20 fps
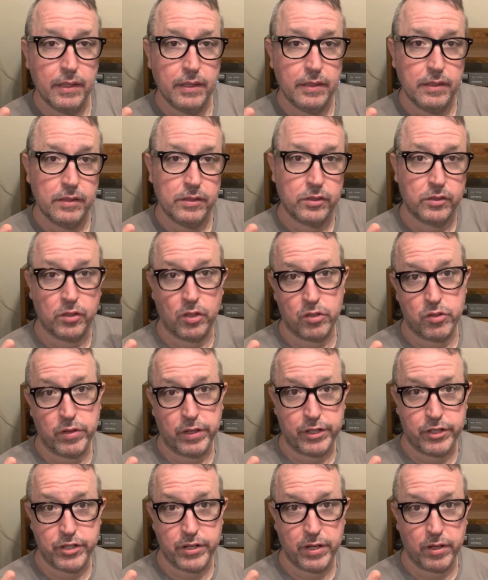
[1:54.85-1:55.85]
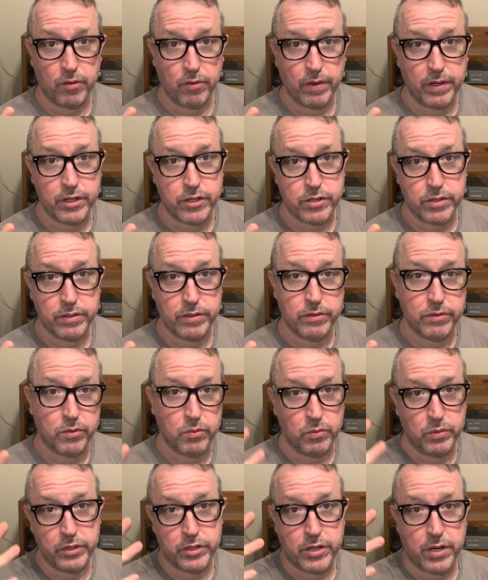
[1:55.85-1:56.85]
Star Trek Generations,
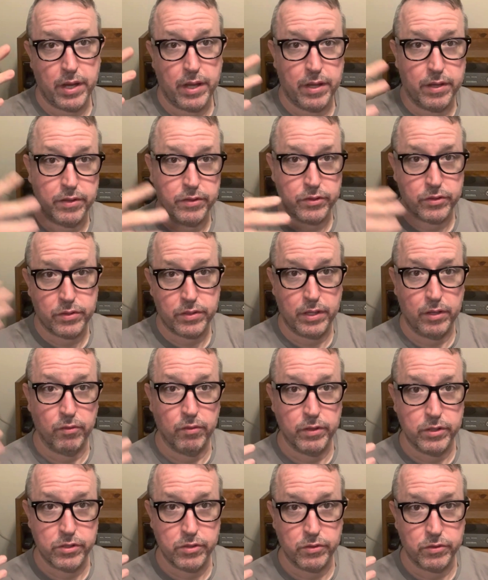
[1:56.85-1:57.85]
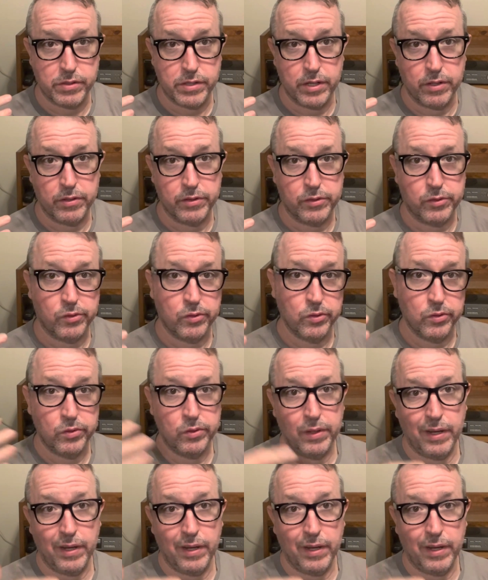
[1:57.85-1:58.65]
which has the original series crew